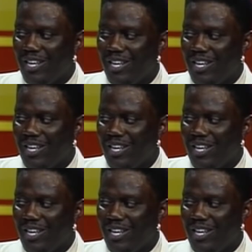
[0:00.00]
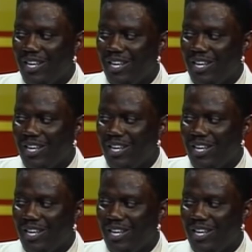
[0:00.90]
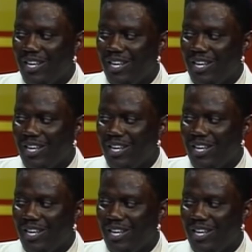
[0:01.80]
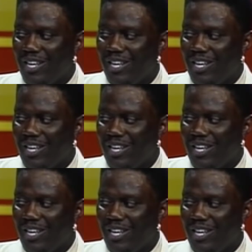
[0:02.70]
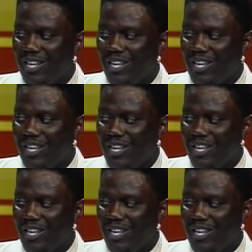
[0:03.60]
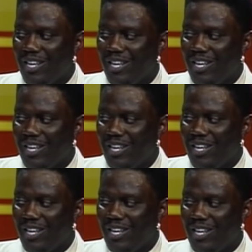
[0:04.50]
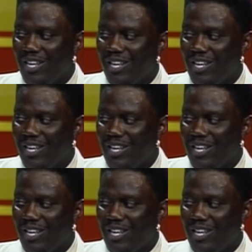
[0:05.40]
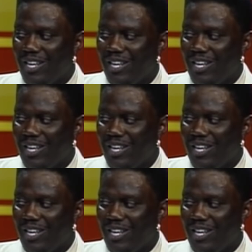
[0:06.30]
No words are spoken by the person on screen.